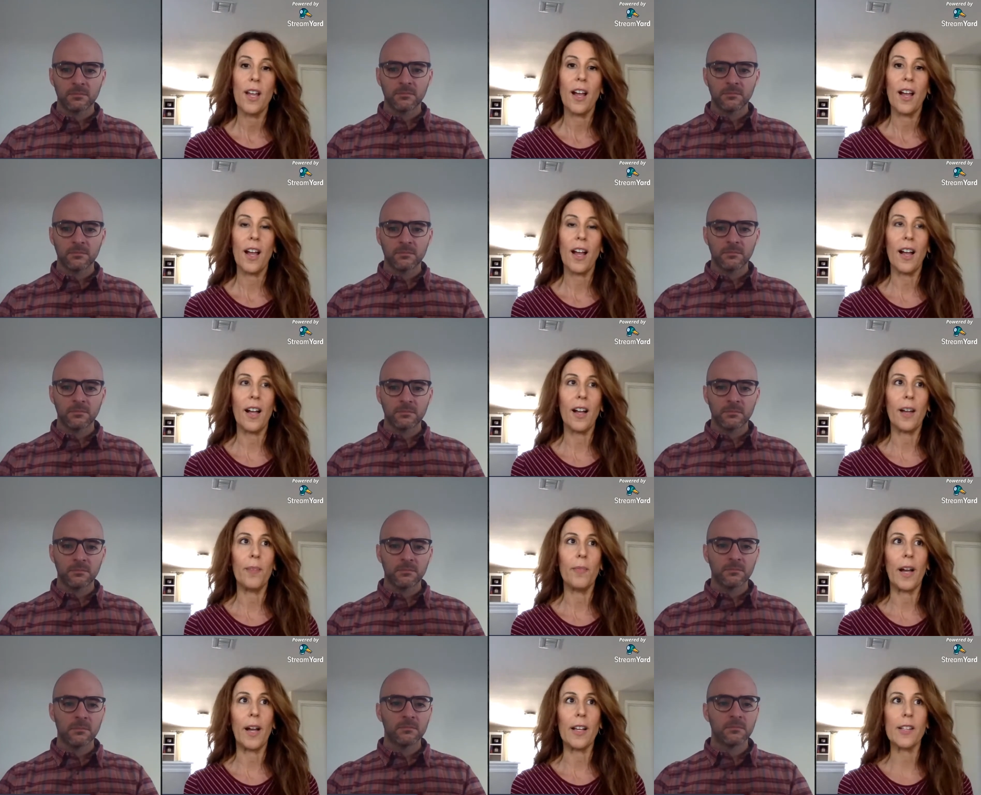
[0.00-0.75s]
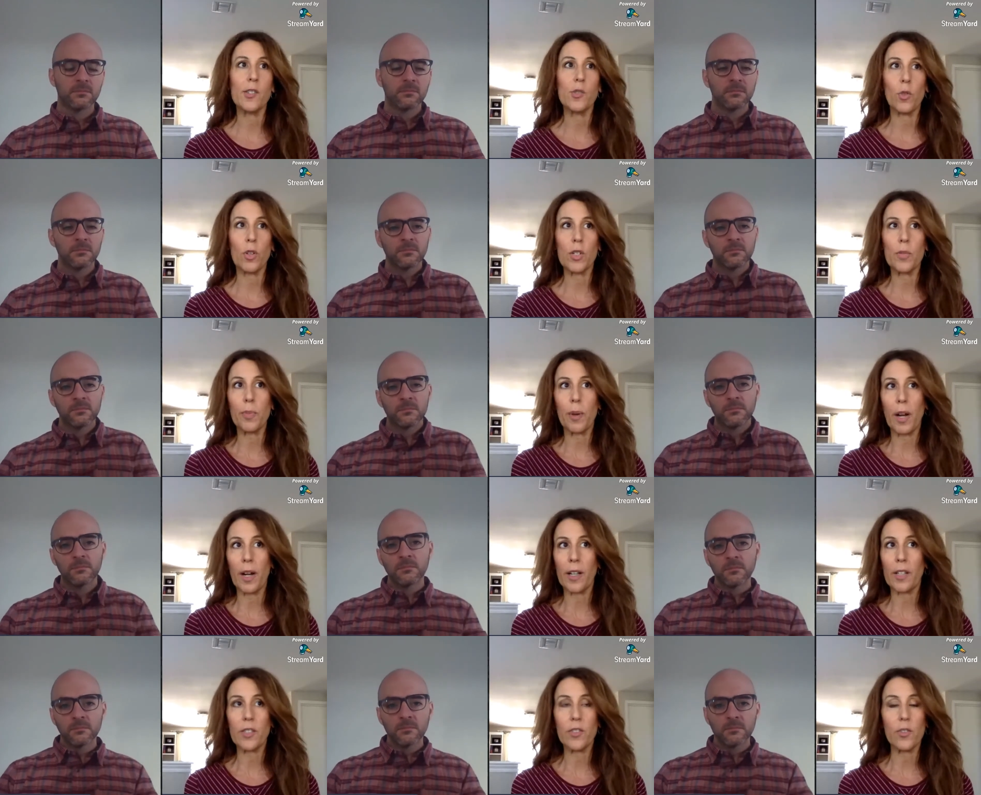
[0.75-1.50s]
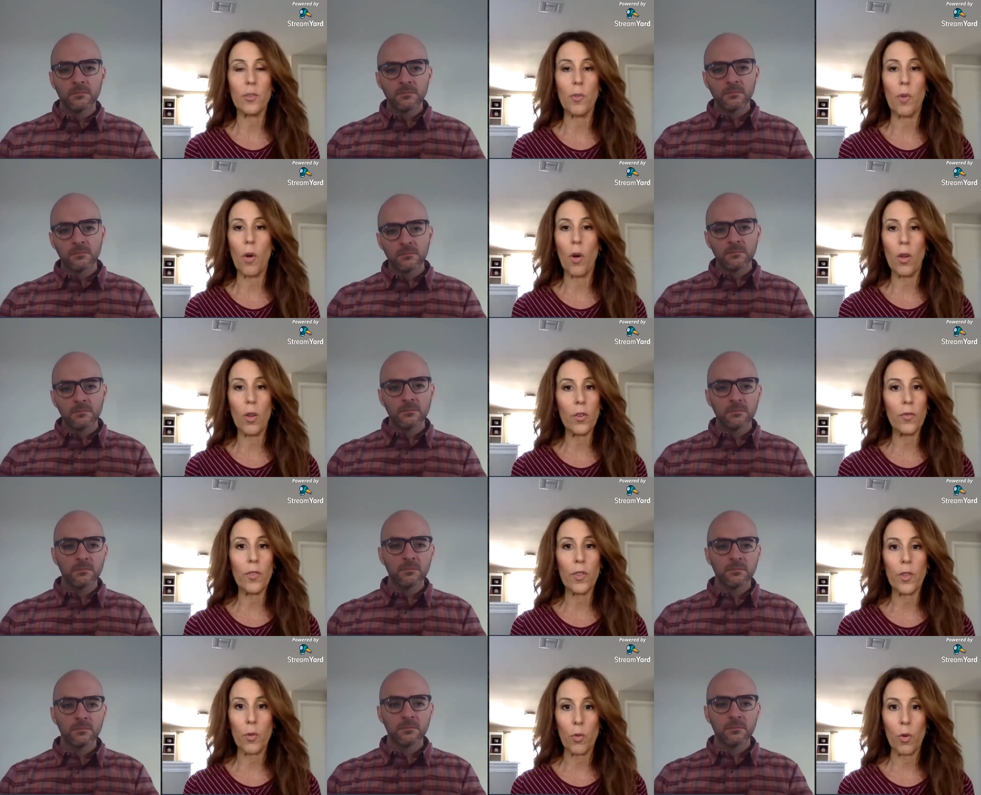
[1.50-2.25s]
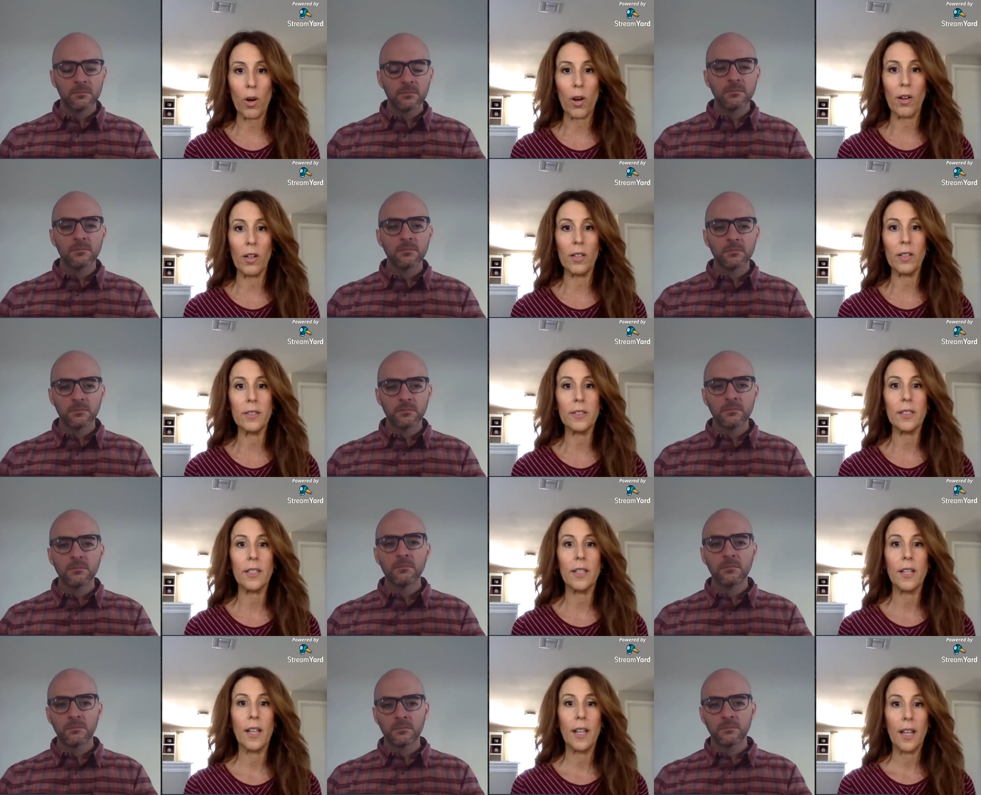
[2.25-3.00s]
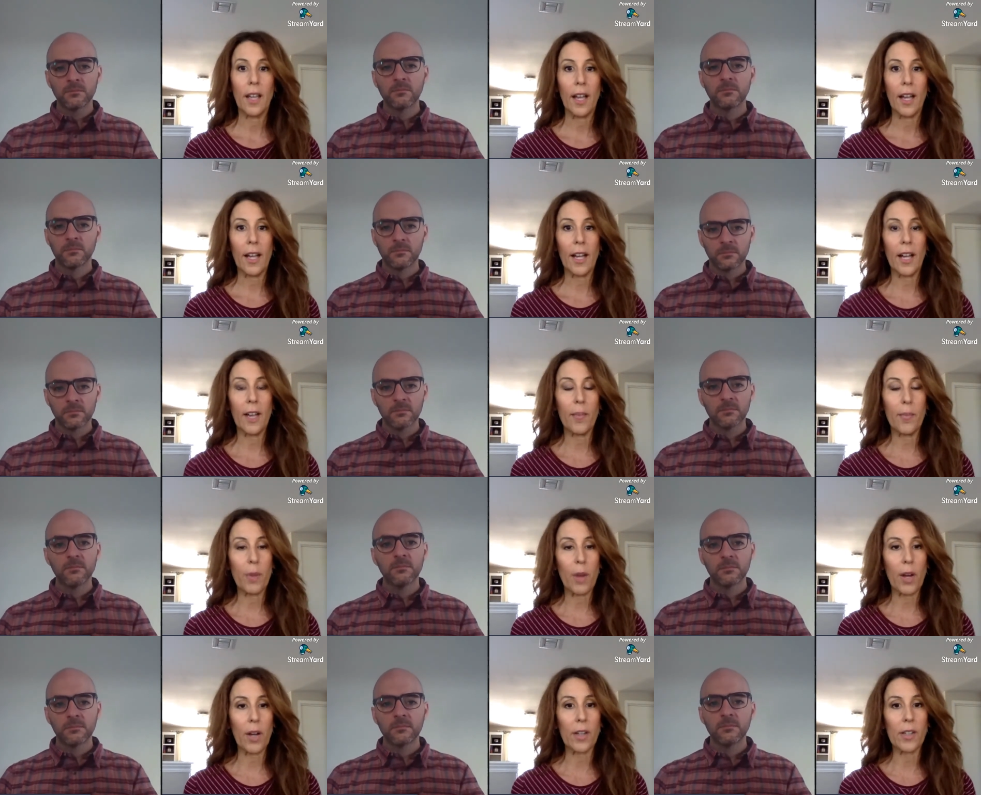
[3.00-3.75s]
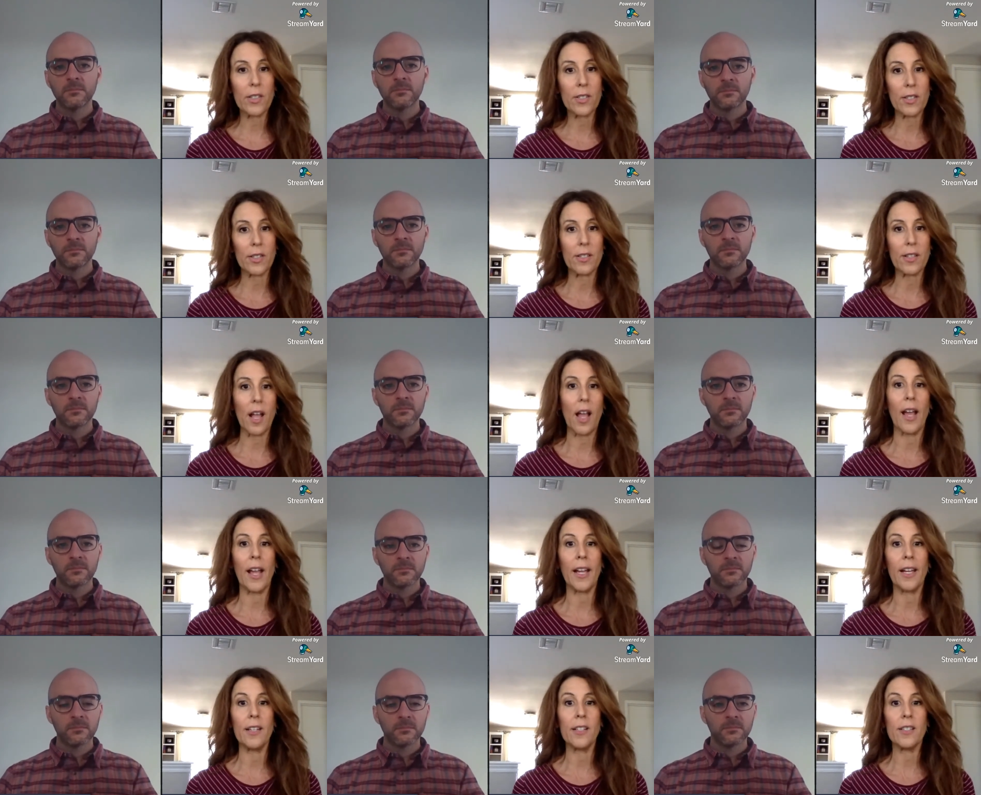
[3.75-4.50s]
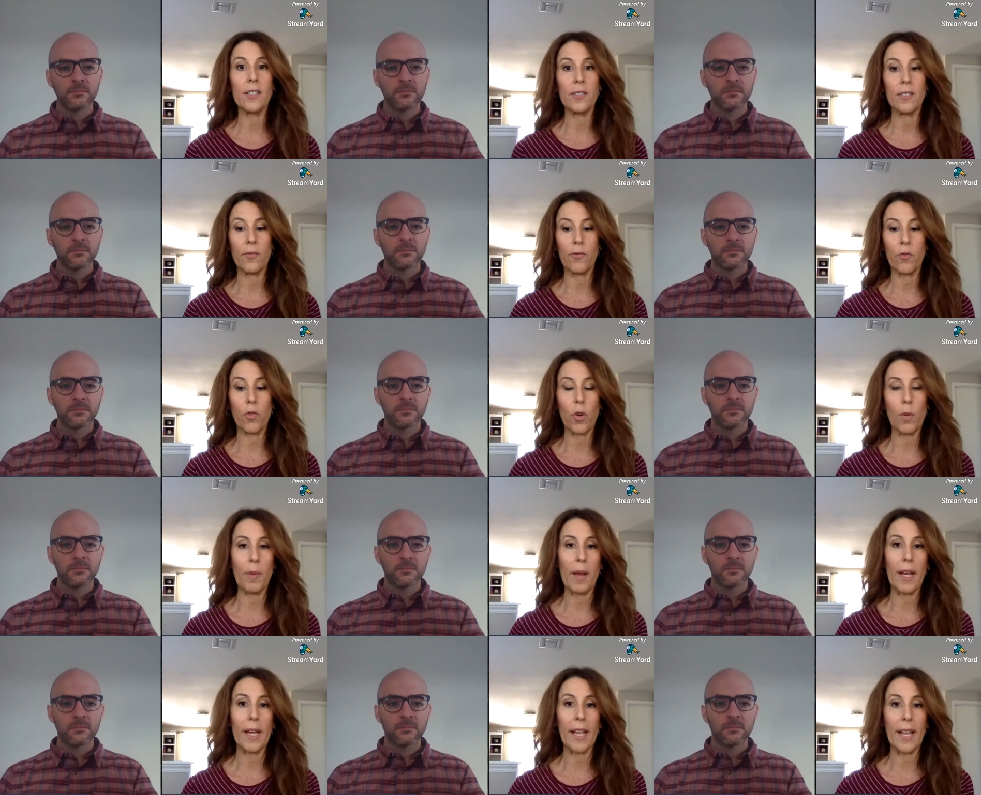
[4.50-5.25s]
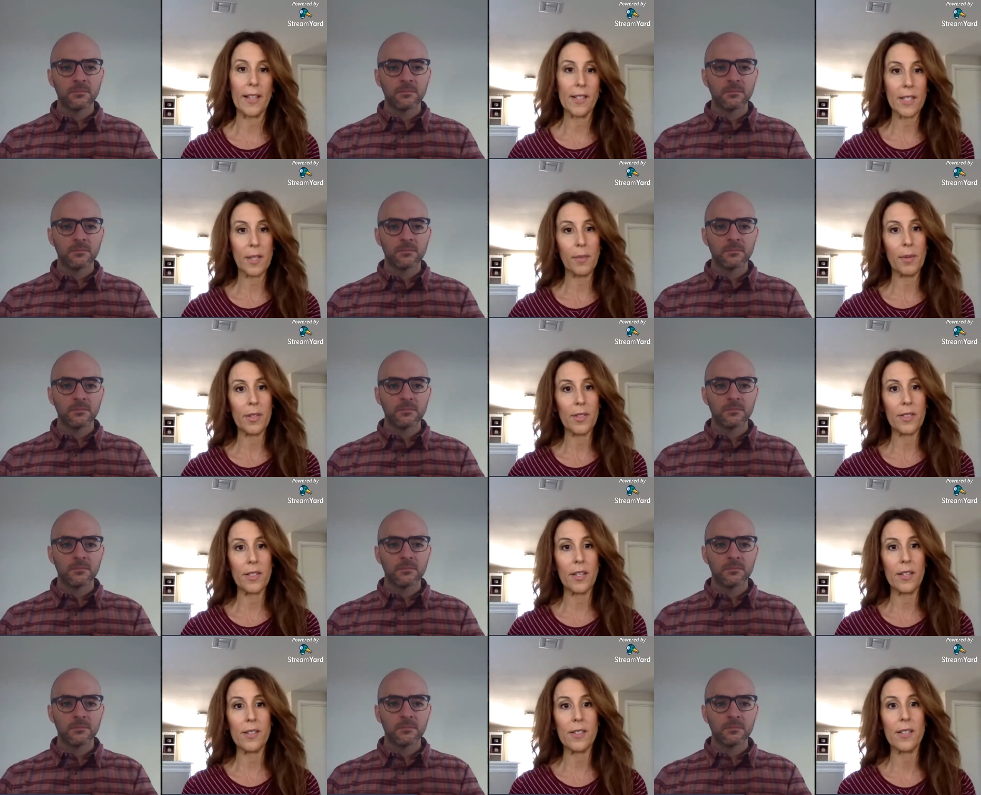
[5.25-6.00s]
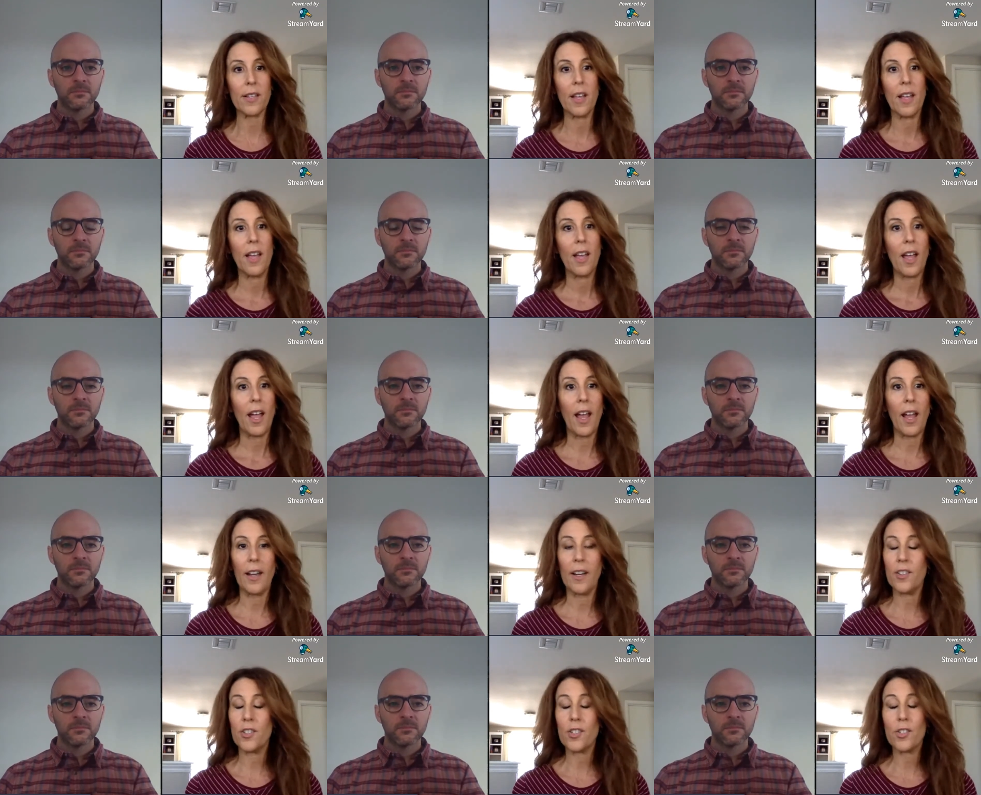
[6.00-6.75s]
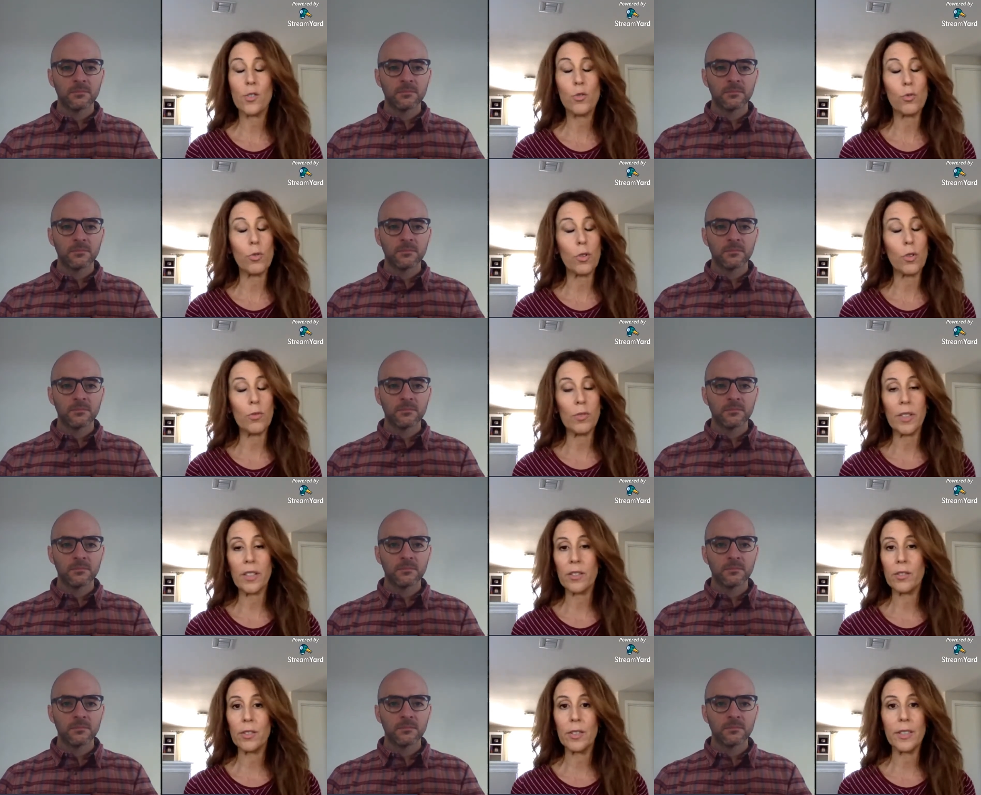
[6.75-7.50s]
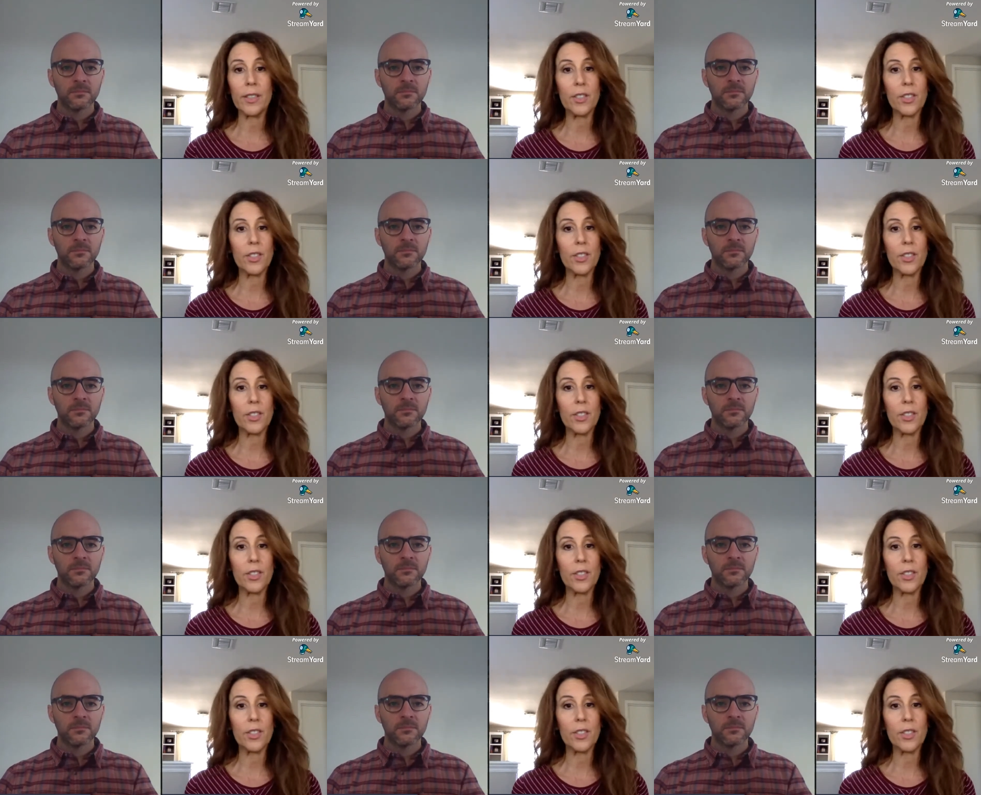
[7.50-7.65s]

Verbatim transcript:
Speaker 1: uh, I source products from all over the world. I have products designed for my Etsy business, and it just grew literally